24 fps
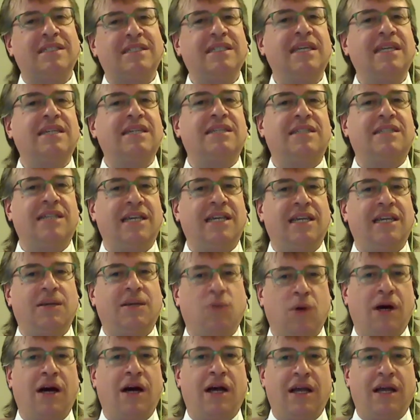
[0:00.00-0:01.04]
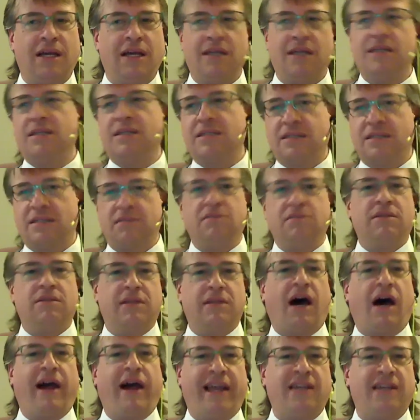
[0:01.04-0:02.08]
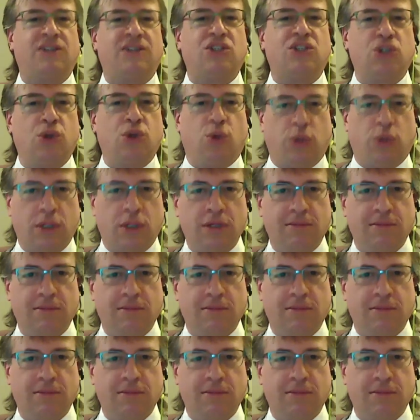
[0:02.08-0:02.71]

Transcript: 60 was dying soon.